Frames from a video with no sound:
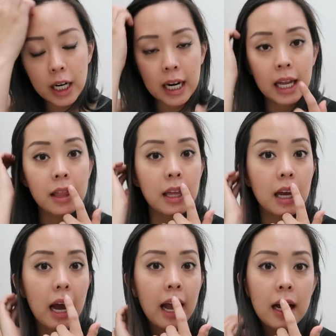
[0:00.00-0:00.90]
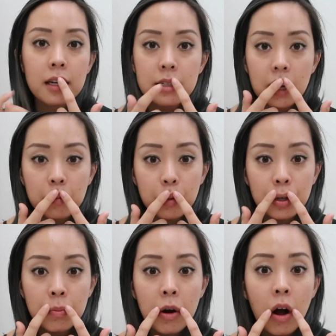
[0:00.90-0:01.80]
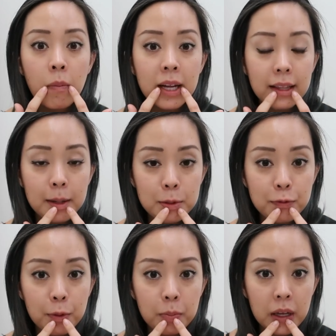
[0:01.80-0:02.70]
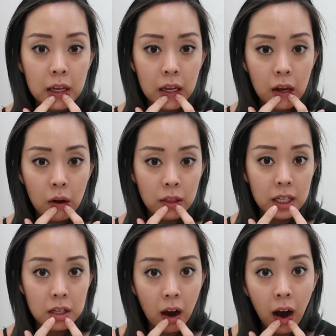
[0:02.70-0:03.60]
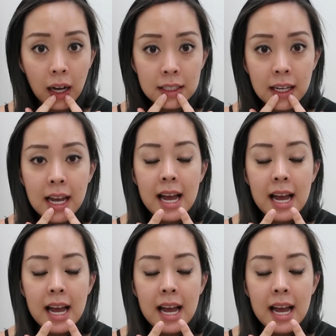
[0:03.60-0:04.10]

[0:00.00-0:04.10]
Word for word: and I think I had a sunburn on my lips from being on the yacht,